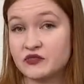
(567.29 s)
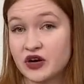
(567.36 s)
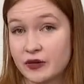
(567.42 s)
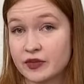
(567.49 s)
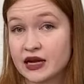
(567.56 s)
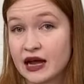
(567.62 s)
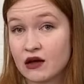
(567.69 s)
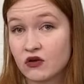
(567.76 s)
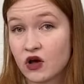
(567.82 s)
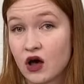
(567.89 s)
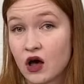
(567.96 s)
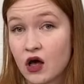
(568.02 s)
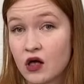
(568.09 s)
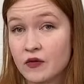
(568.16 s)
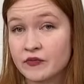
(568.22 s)
rubbing
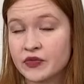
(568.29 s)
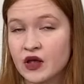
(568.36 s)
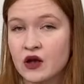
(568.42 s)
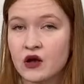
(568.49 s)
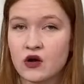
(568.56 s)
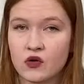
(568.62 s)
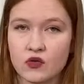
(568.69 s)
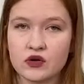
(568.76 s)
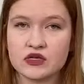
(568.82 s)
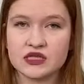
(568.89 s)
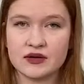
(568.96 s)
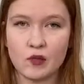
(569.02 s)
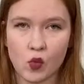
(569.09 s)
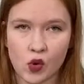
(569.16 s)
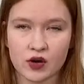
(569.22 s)
alcohol or
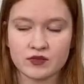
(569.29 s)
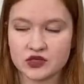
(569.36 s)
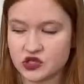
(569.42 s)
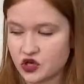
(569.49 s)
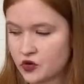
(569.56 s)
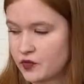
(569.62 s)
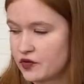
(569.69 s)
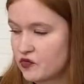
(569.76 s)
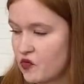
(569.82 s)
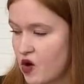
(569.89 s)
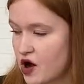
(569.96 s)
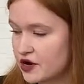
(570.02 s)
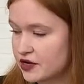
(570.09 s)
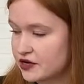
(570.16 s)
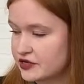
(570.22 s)
some warm soap and
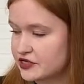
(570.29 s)
water.